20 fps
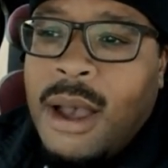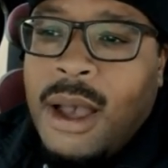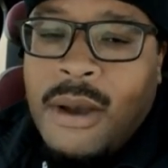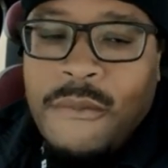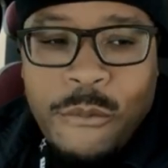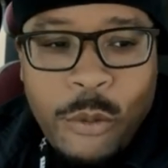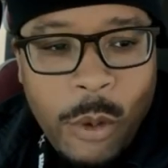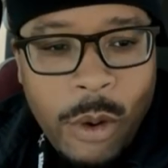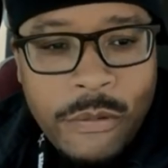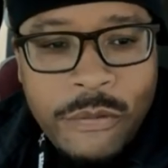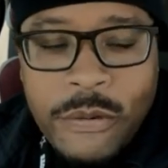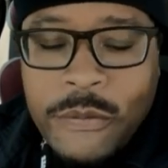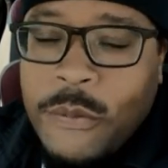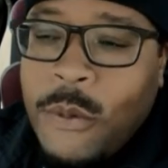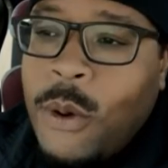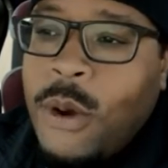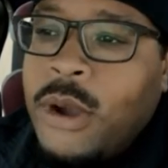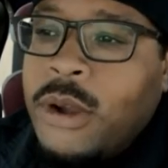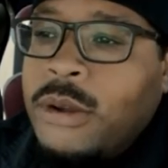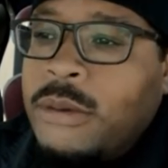a four for
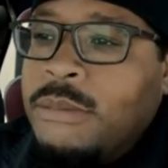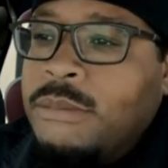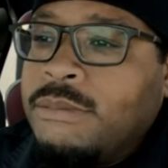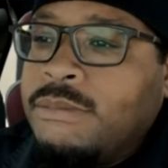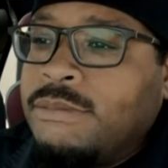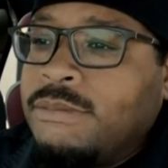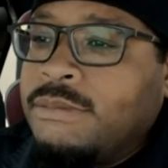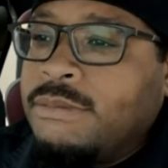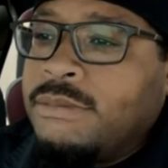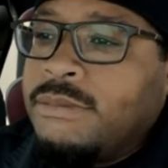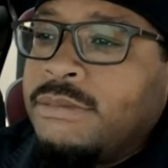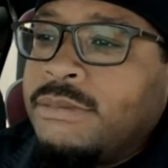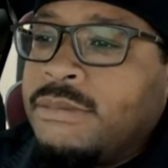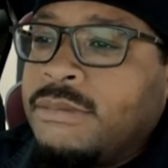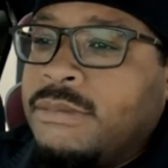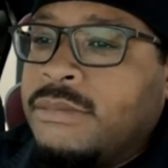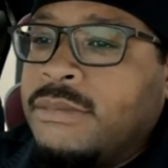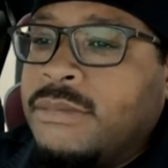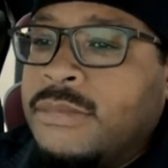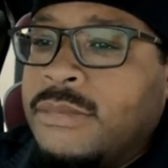four.
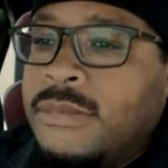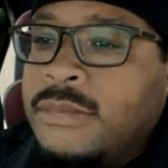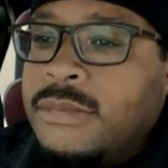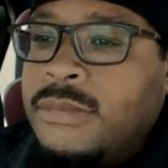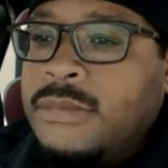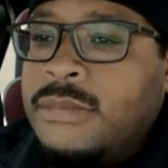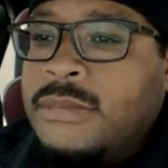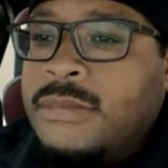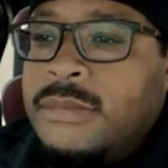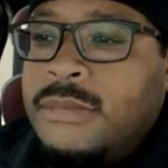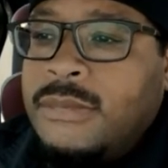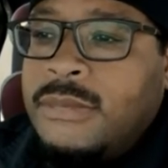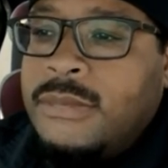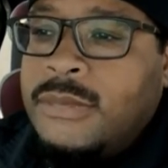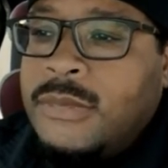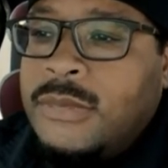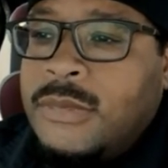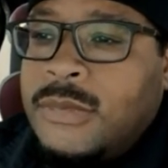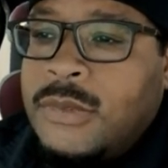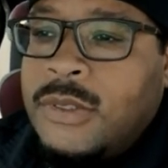Okay.
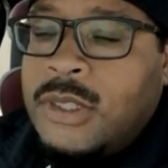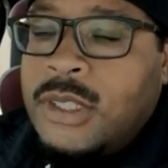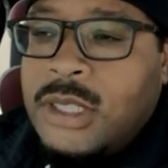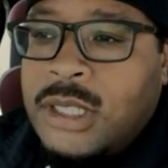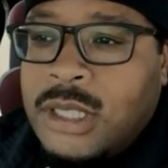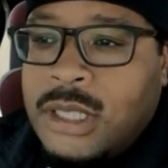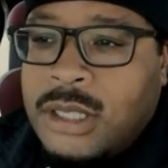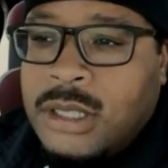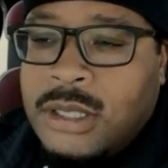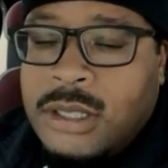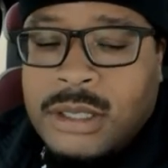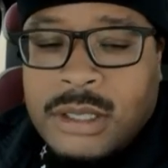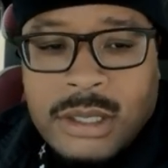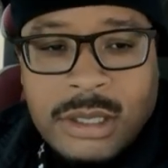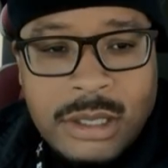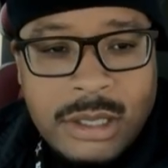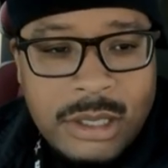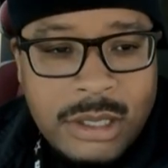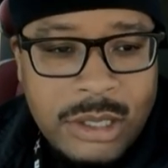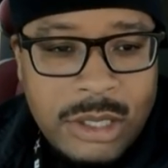okay.
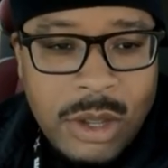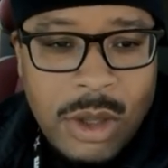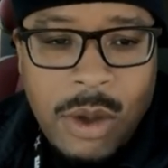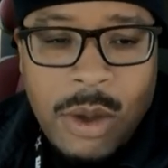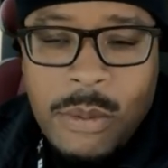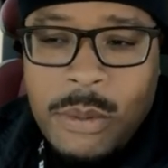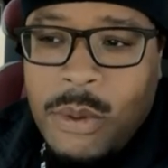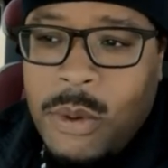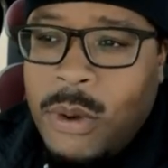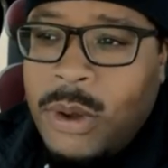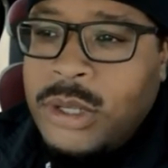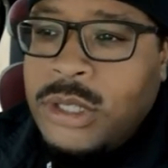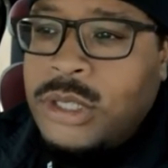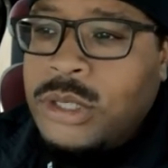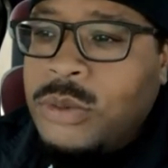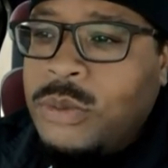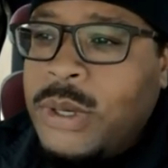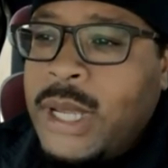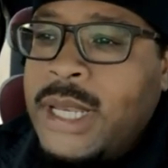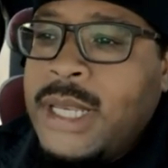So I'm going
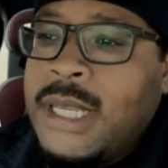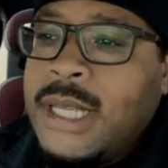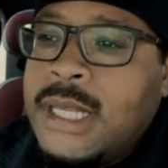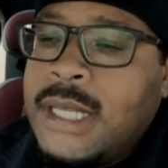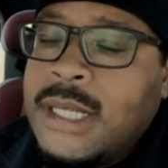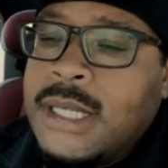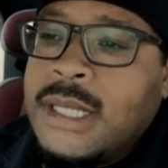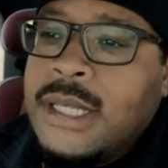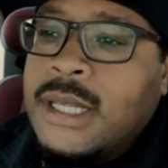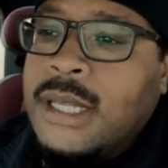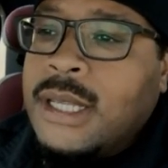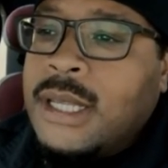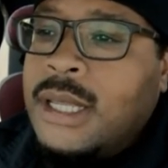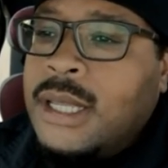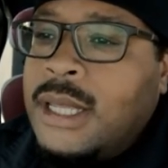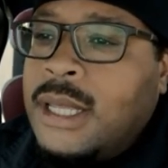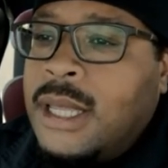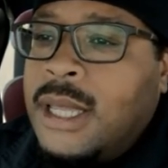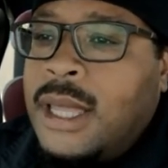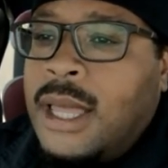to
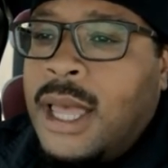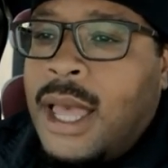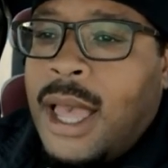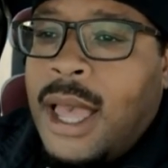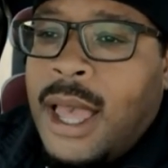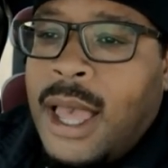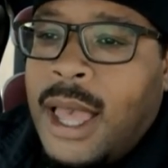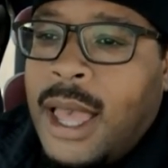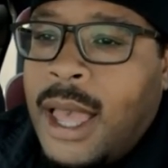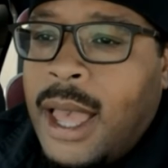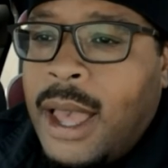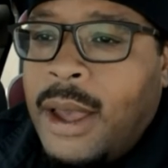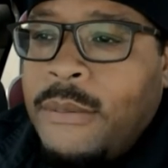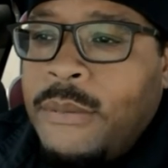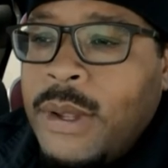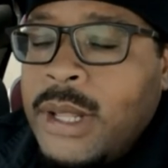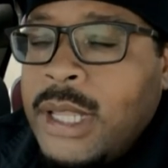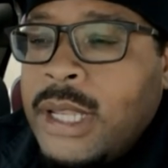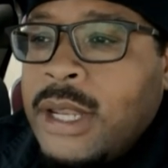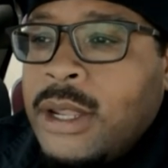Wendy's. I
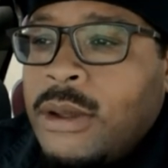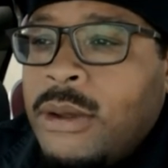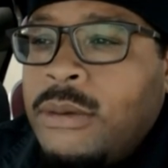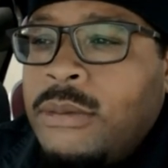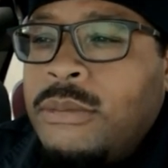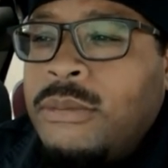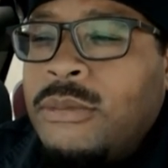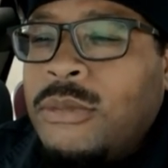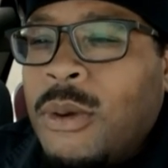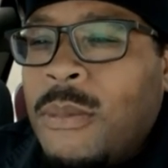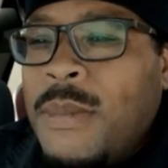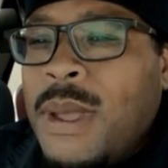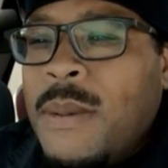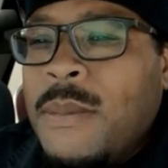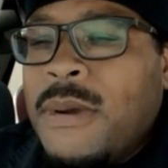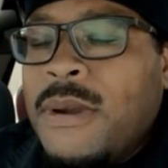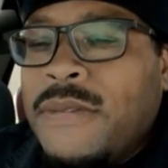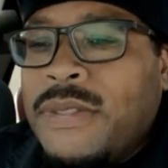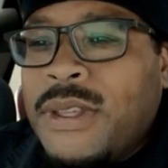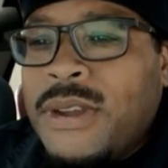really don't
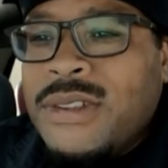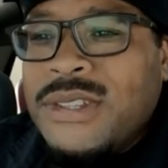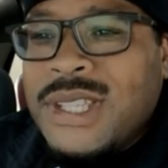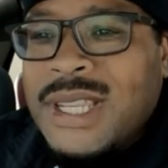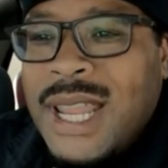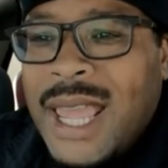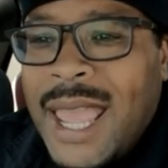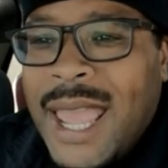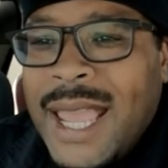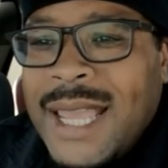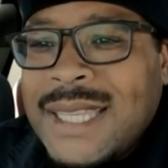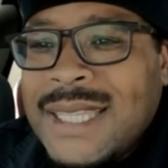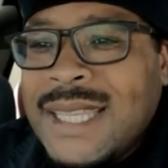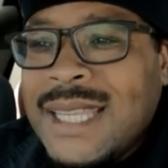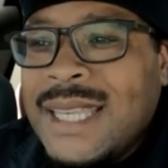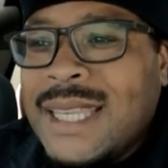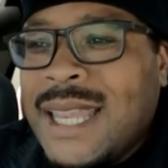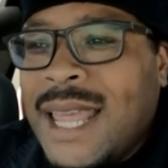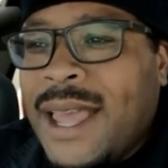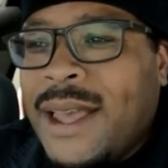remember if there's an
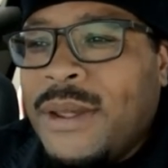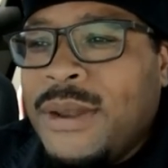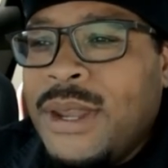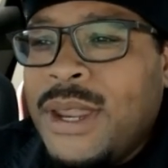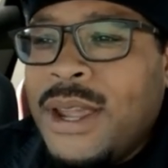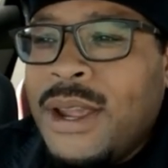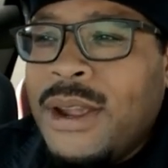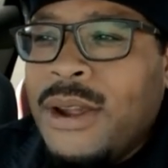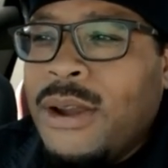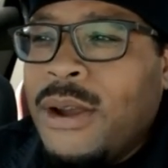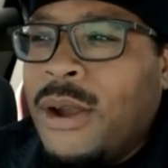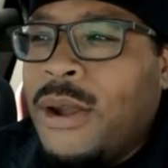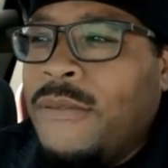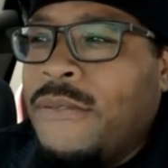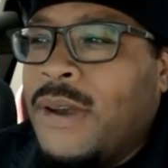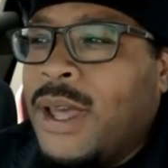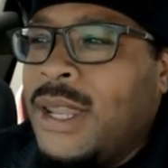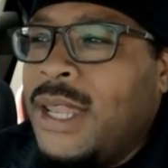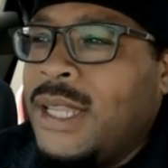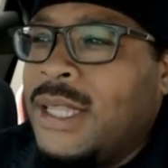exit down there or
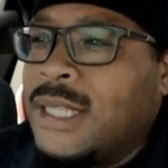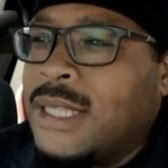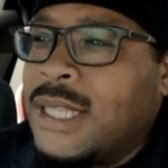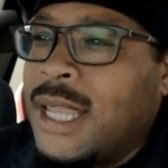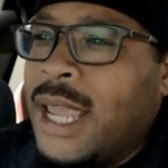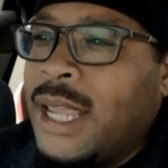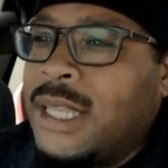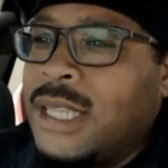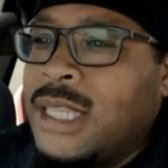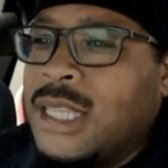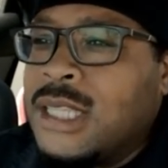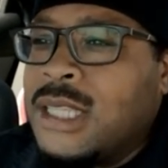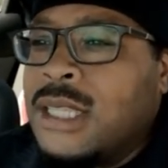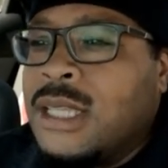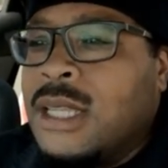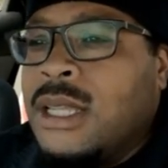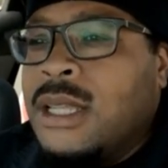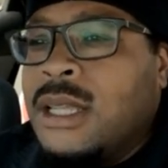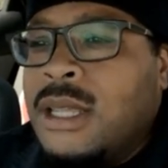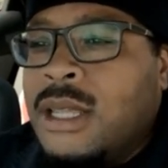if I need to take this
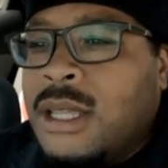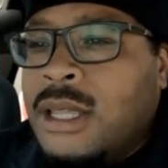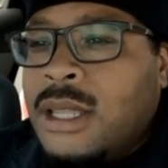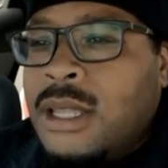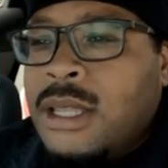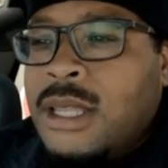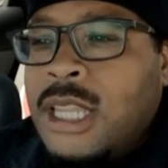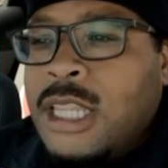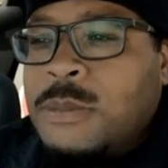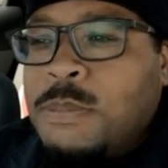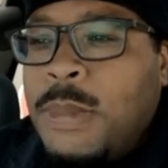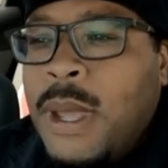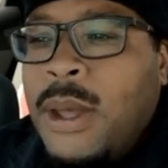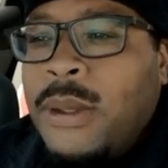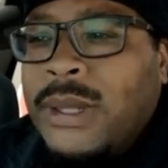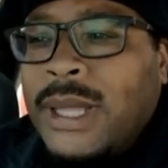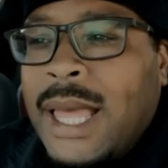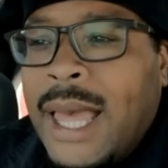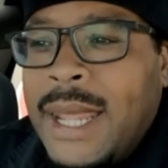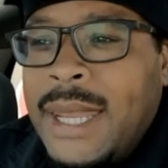this
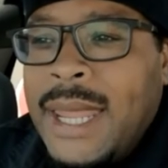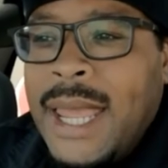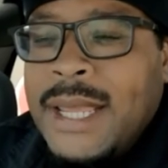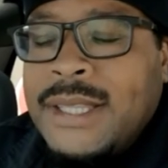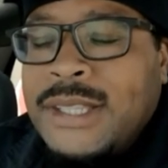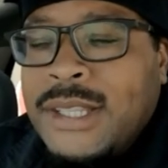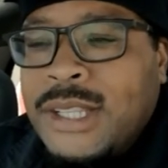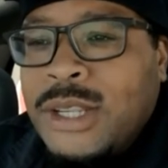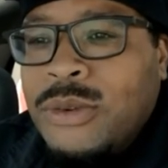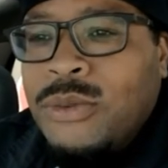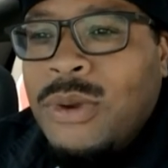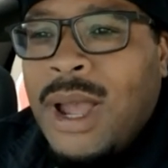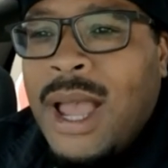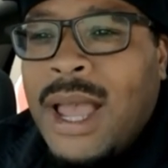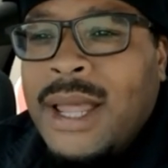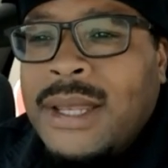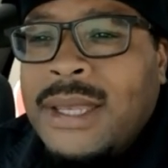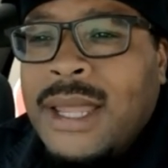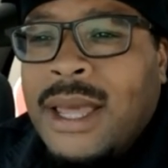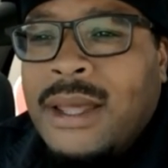Beltline exit and
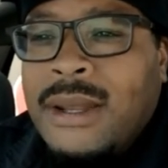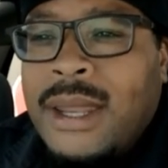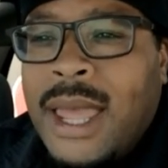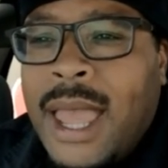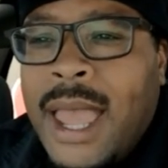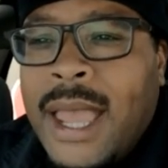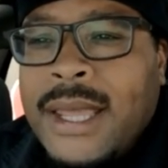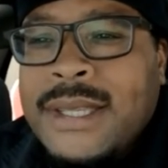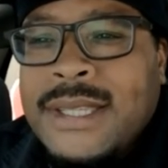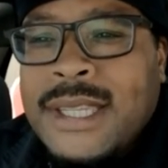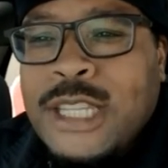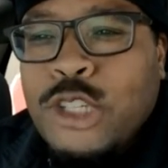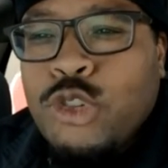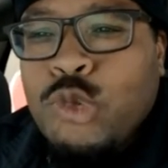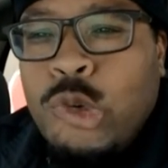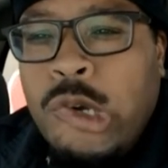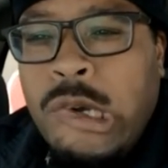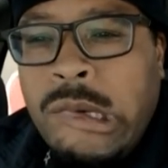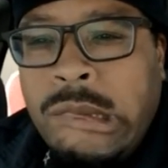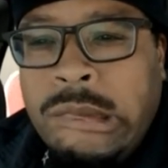ride down the access
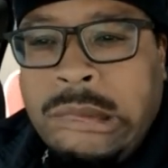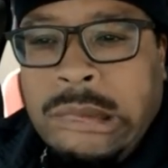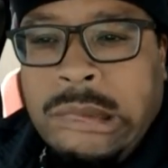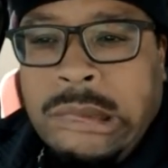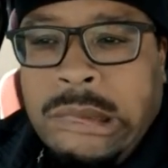road?